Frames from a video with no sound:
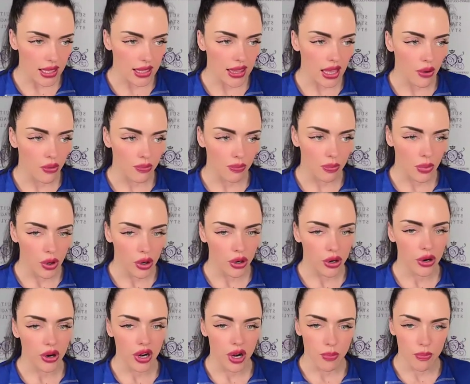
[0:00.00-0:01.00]
I think that would
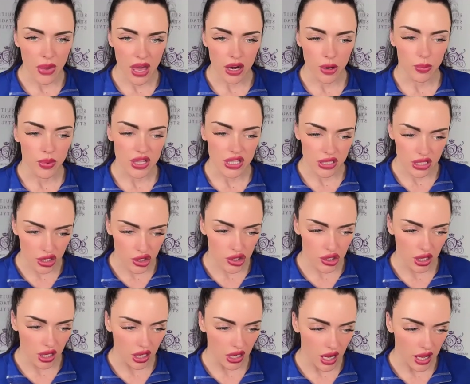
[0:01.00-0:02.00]
put her in a better
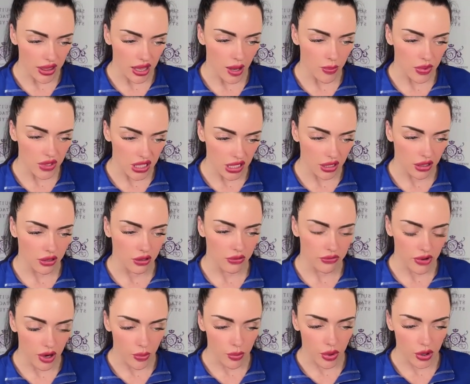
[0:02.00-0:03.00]
position on that
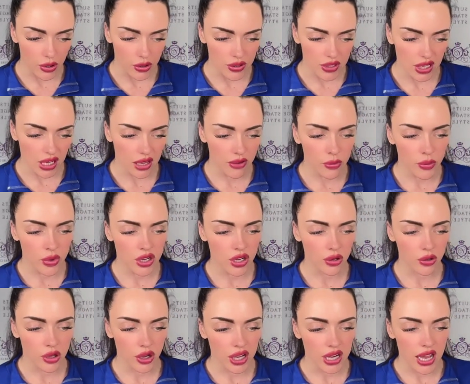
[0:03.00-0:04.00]
particular front pose. Like even
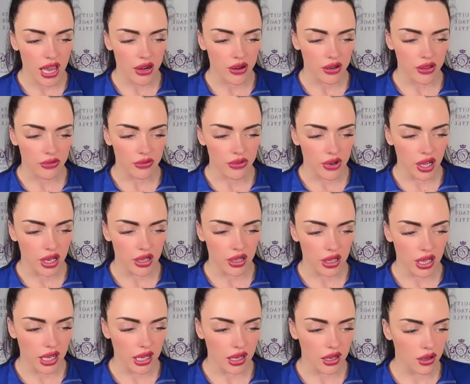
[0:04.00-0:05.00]
when you're looking at her in the
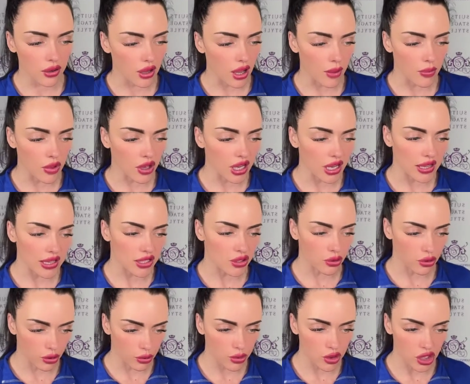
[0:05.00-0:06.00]
front, like I'm looking at
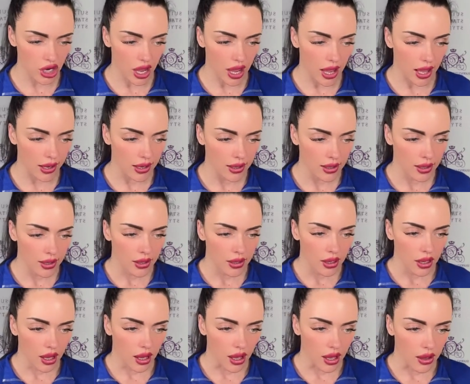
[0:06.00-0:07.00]
this group shot
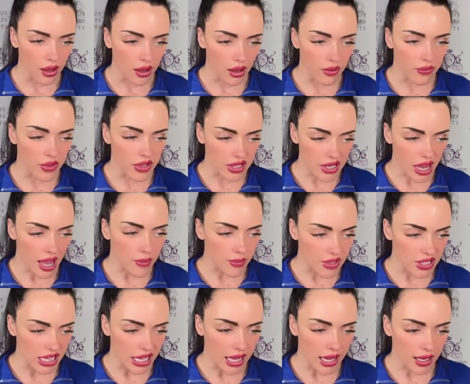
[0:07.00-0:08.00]
of the
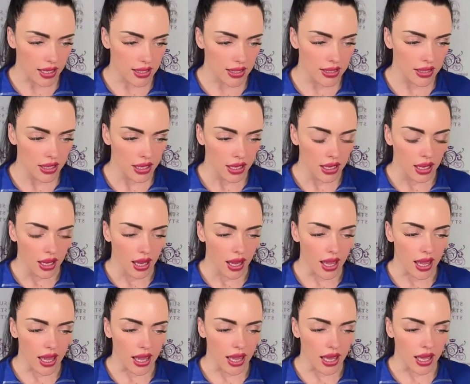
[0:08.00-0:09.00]
top six,
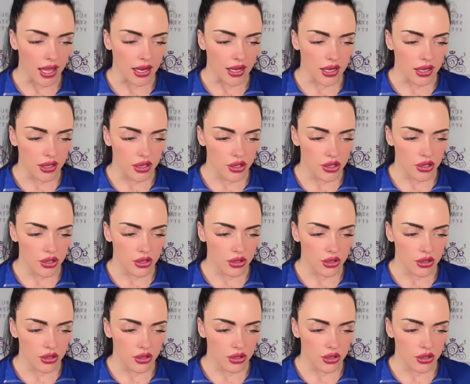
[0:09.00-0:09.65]
and